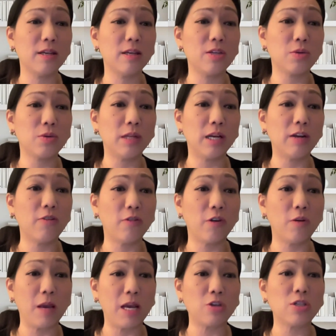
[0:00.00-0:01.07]
So a lot of
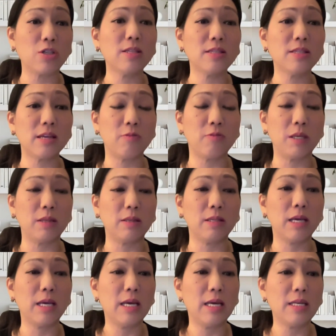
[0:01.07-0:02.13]
our patients have
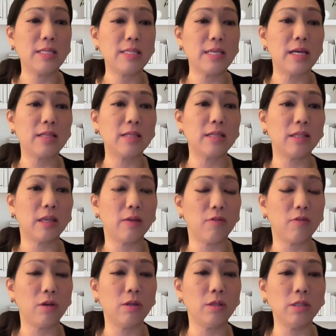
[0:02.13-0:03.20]
been saying that they
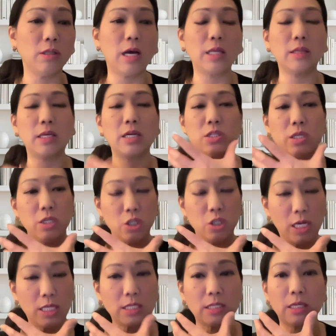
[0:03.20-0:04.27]
feel a lot less
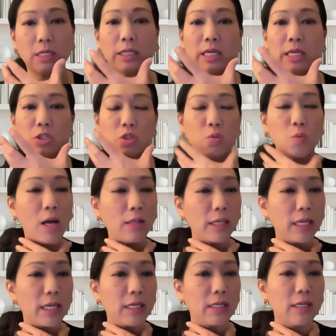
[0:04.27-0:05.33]
congested, less
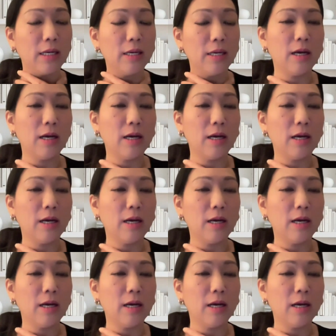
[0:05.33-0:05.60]
swelling.